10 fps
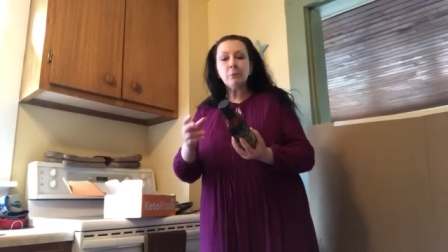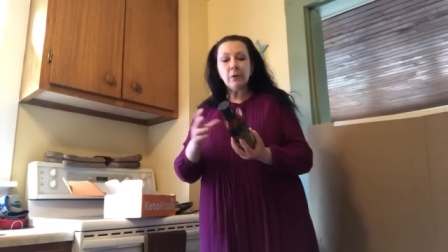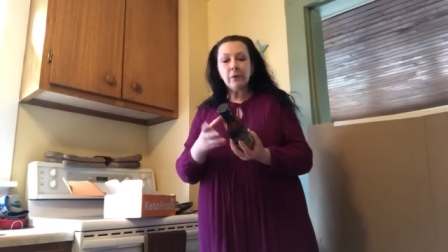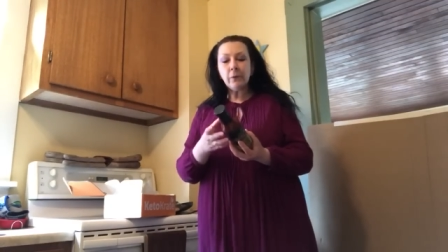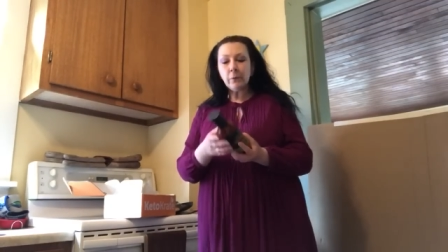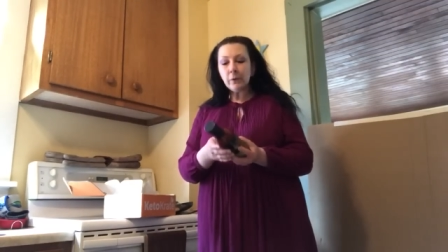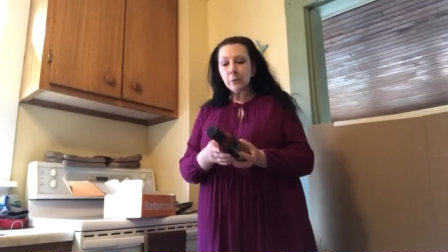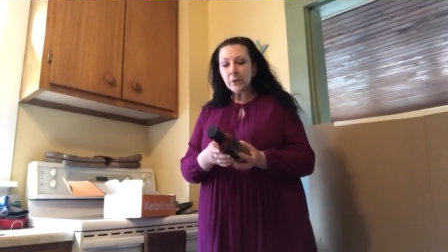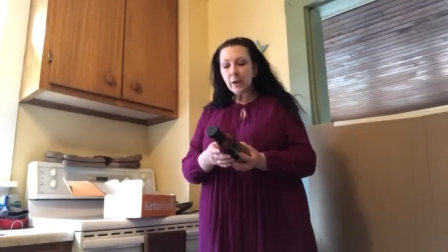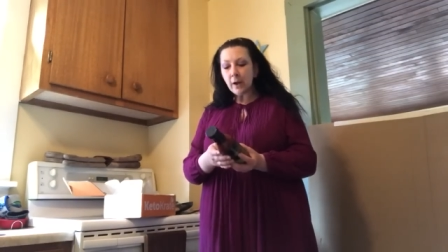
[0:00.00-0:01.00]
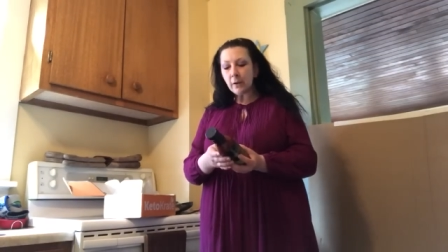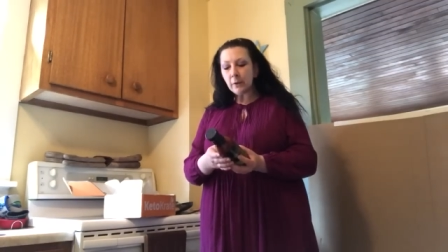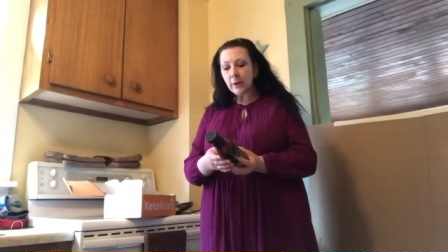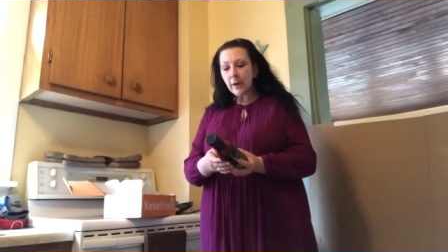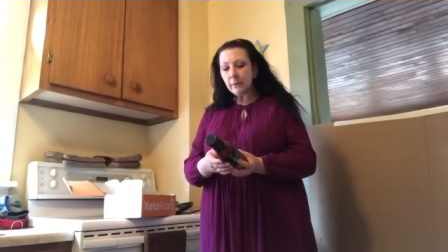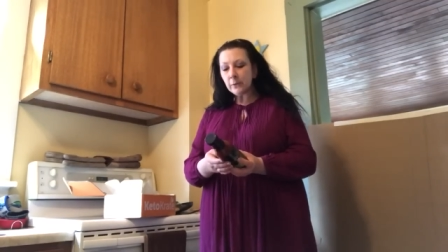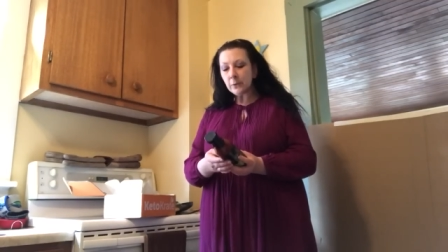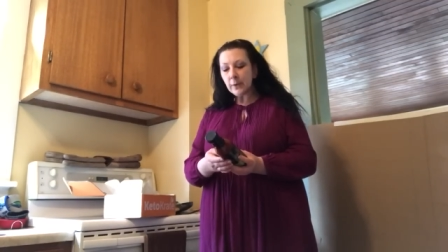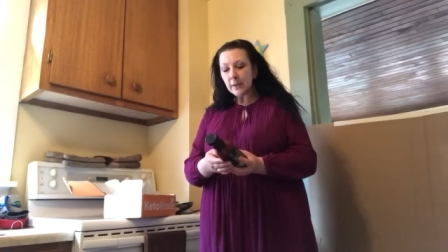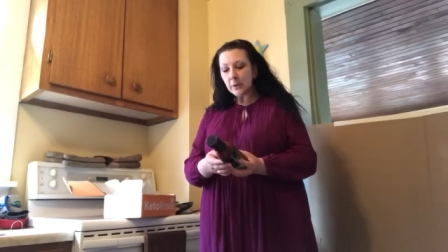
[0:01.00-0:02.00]
it with erythritol or other
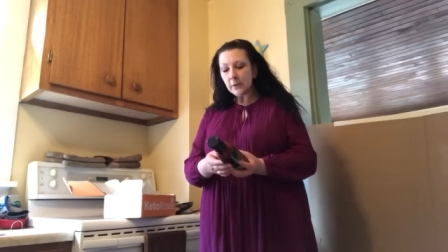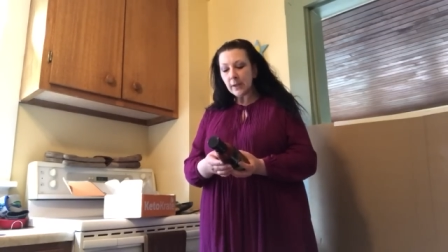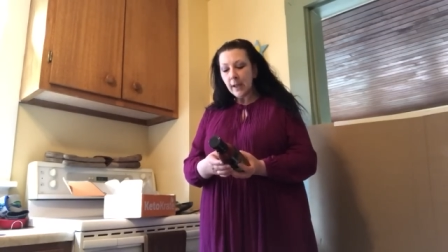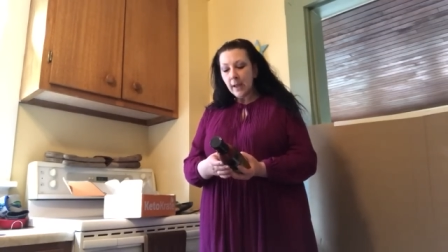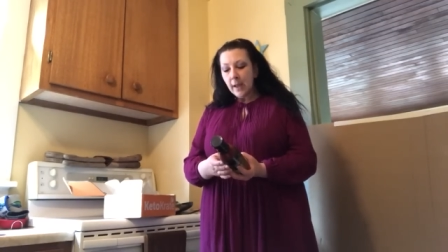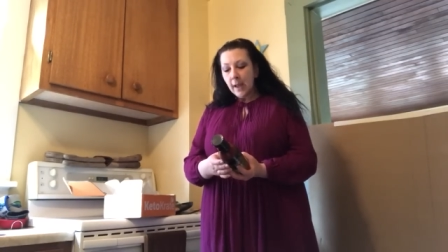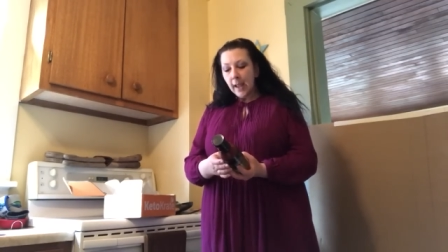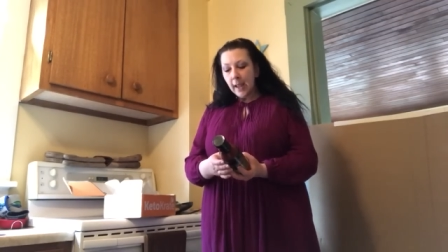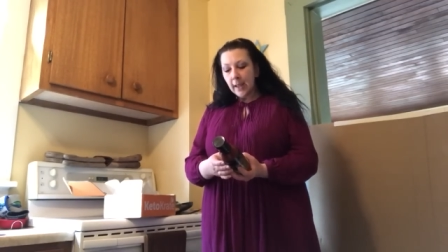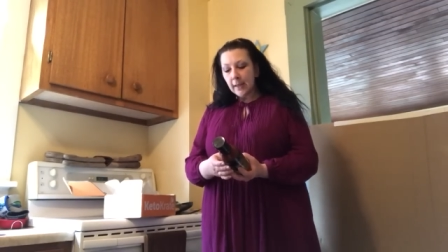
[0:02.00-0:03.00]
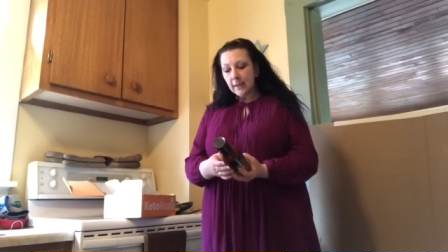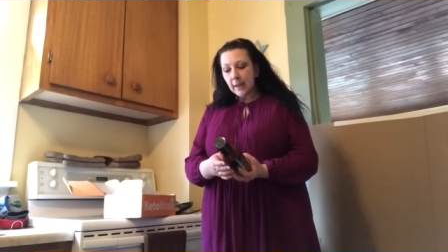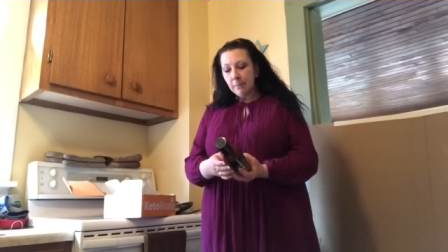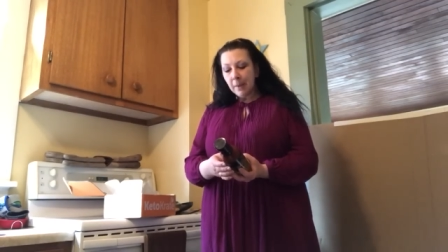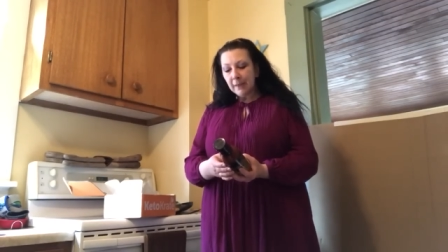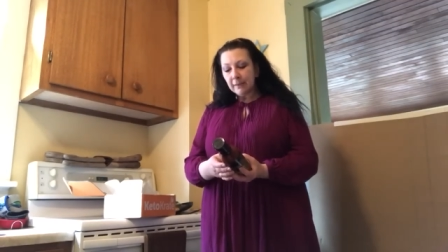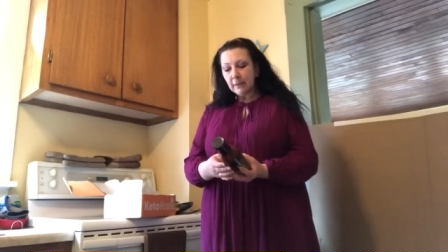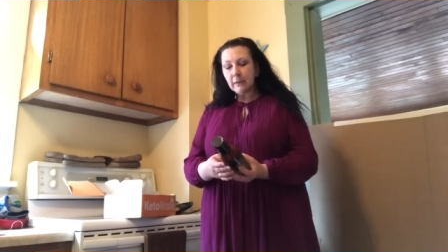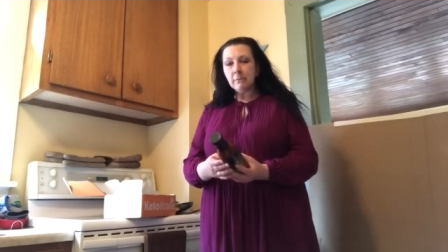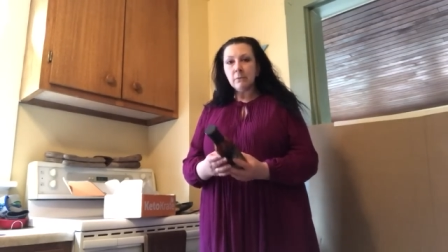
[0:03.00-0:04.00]
sweeteners, and it makes
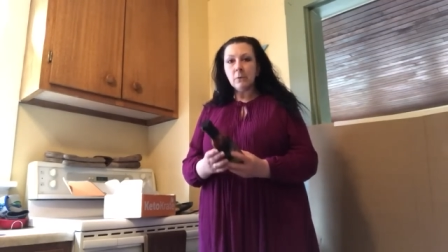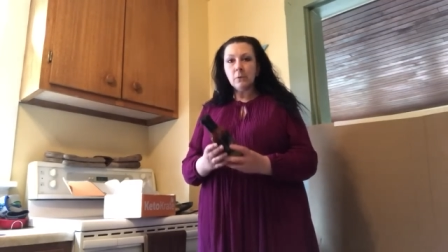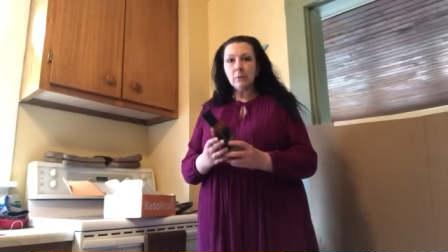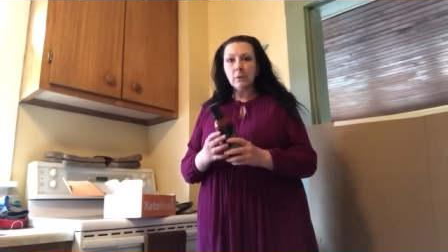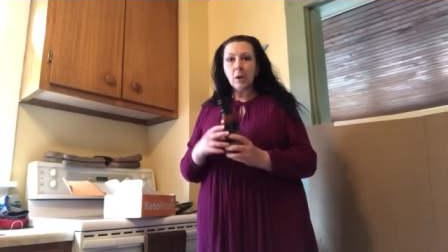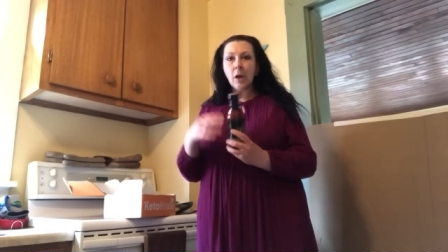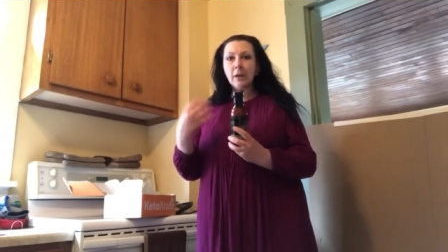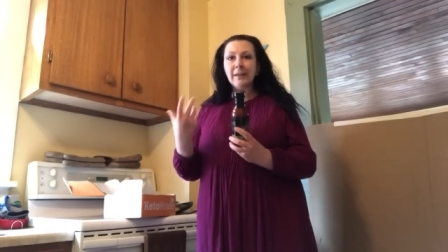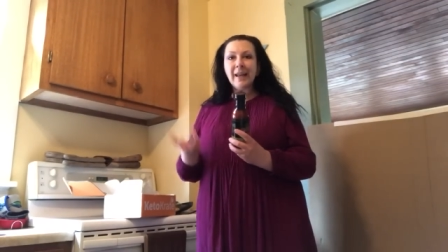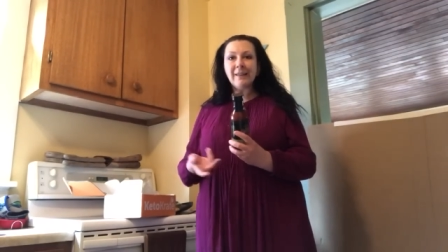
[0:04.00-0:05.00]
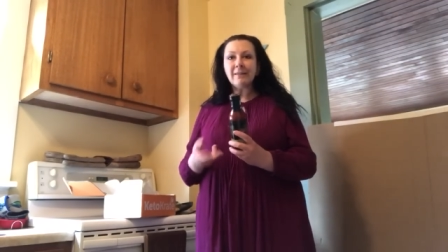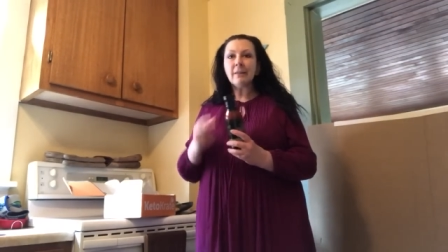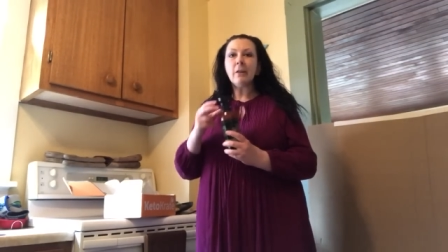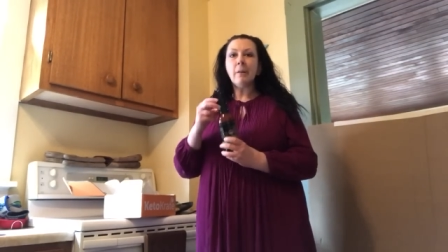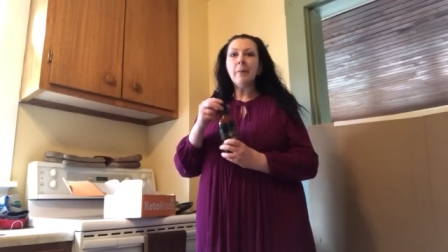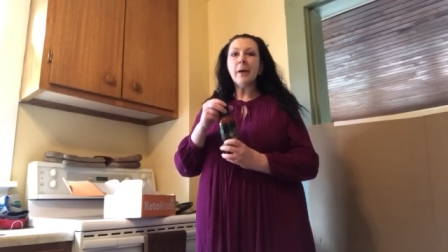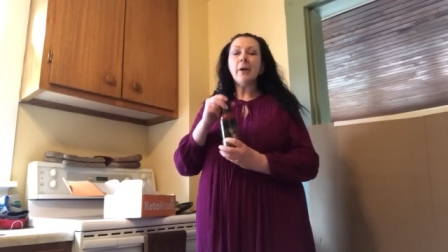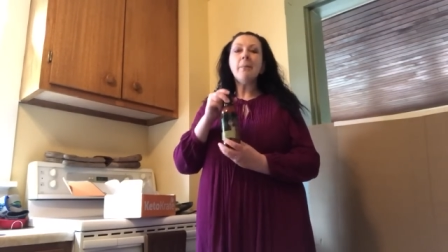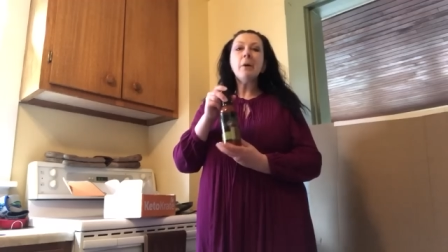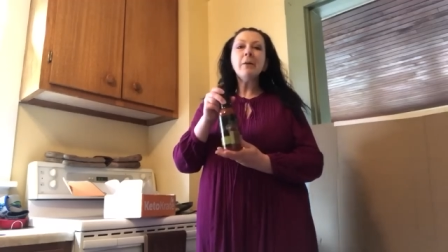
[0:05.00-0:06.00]
it taste a lot
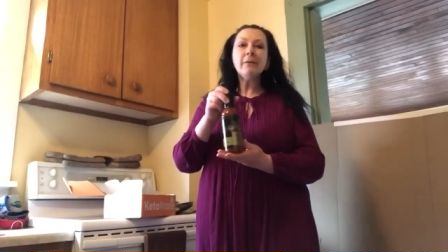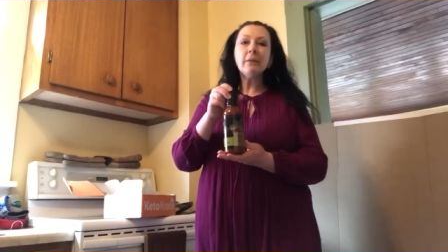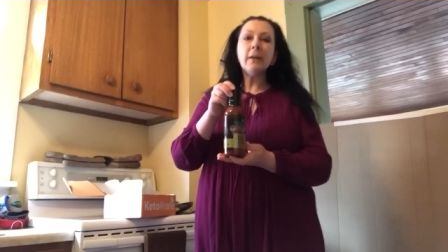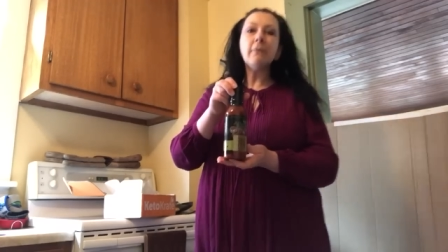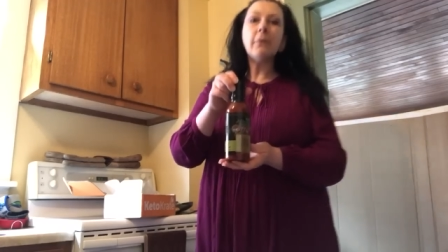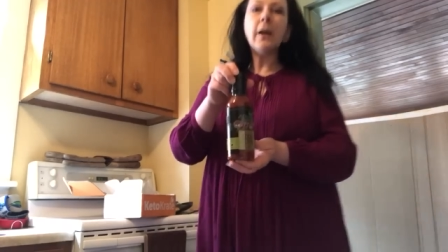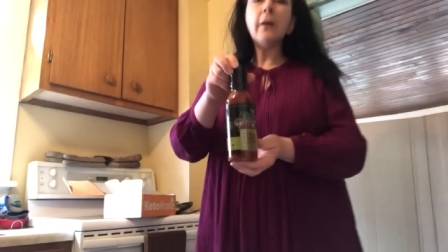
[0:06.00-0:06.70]
better. I'm always looking for